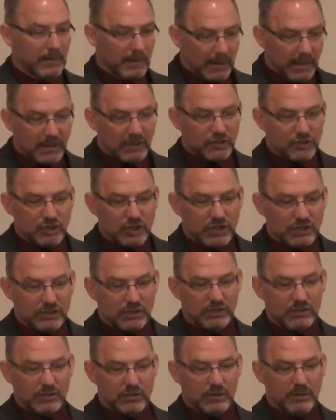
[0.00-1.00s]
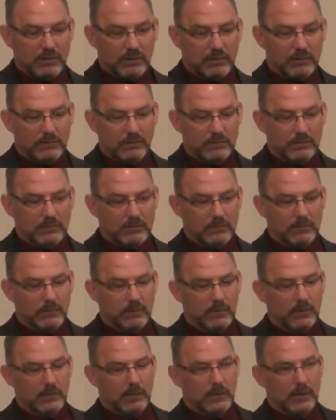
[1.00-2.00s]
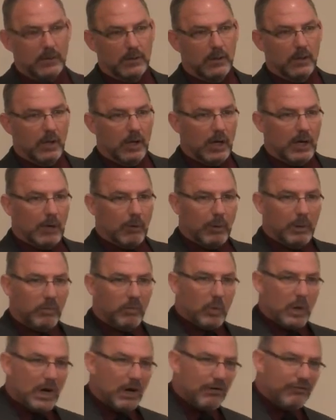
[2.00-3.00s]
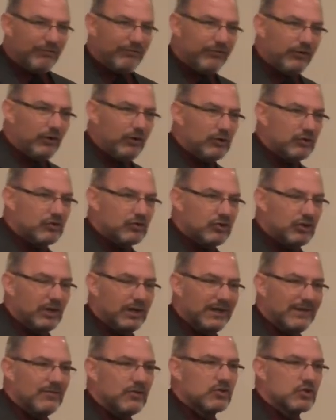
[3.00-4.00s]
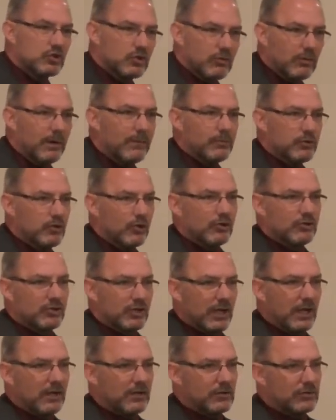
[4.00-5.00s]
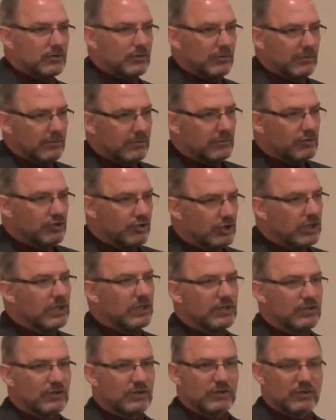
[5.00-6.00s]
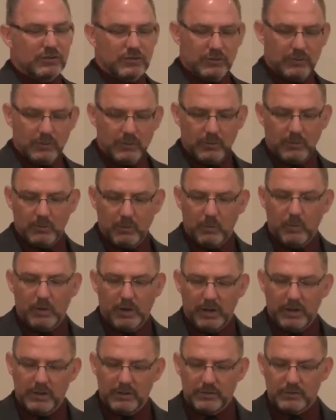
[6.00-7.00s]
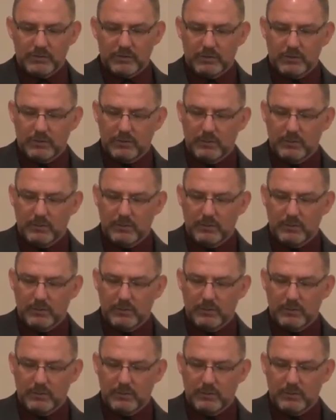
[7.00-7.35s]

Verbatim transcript: as Jesus did? Are we well versed in the scriptures as Jesus was?